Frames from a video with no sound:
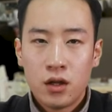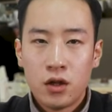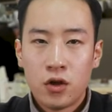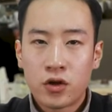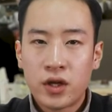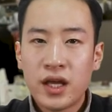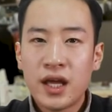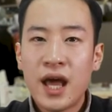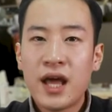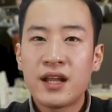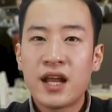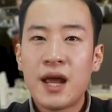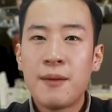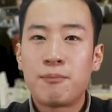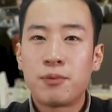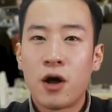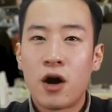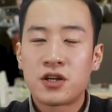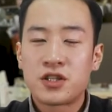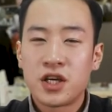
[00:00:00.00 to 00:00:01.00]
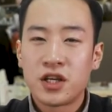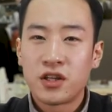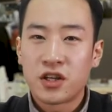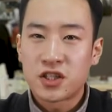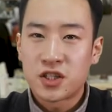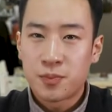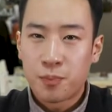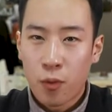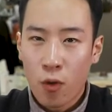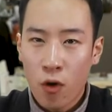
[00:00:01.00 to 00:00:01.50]
Looking at a blockchain
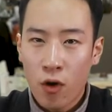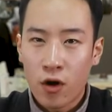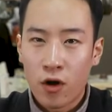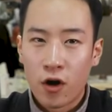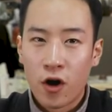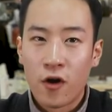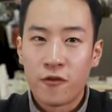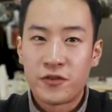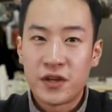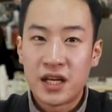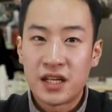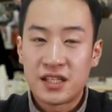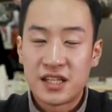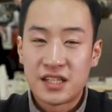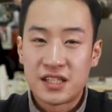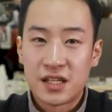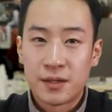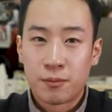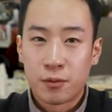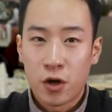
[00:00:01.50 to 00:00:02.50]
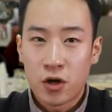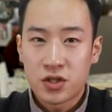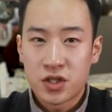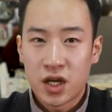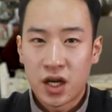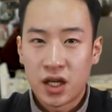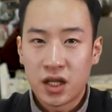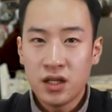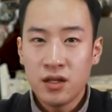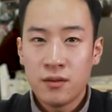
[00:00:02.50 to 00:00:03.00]
explorer of the ETC
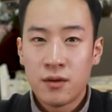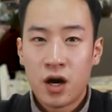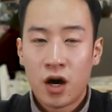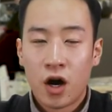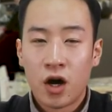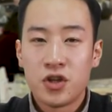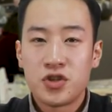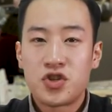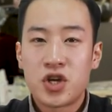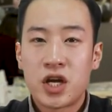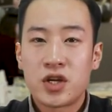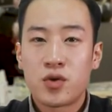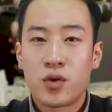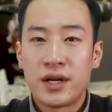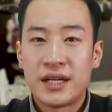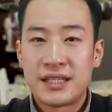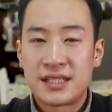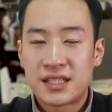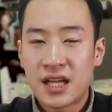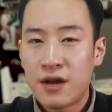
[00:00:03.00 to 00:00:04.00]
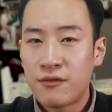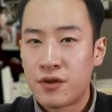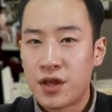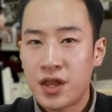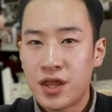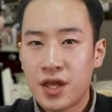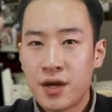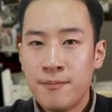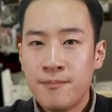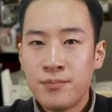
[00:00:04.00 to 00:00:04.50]
blockchain, on January
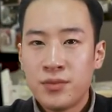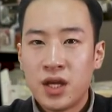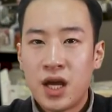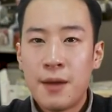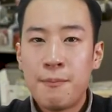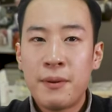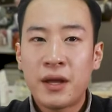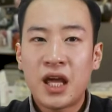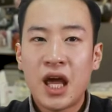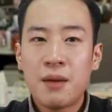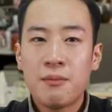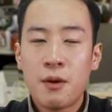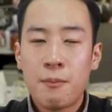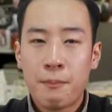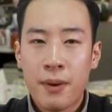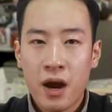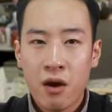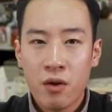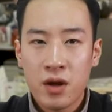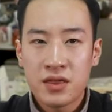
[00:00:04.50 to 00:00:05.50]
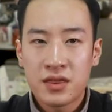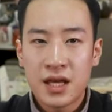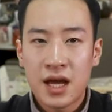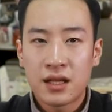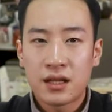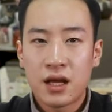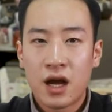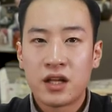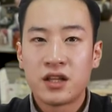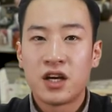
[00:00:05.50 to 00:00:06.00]
7th, it became apparent
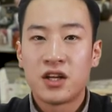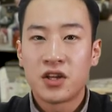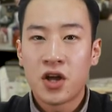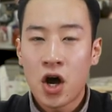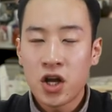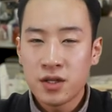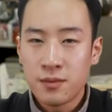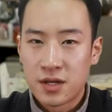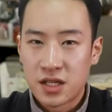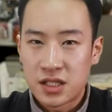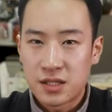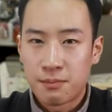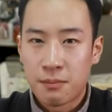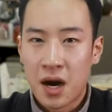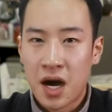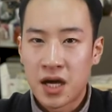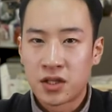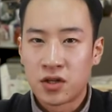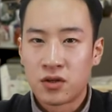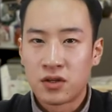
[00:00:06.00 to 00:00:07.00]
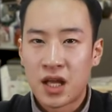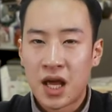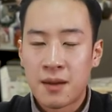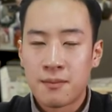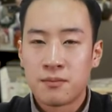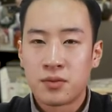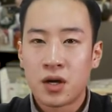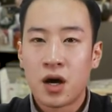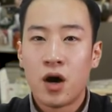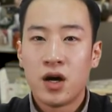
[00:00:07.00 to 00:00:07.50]
that an anonymous miner named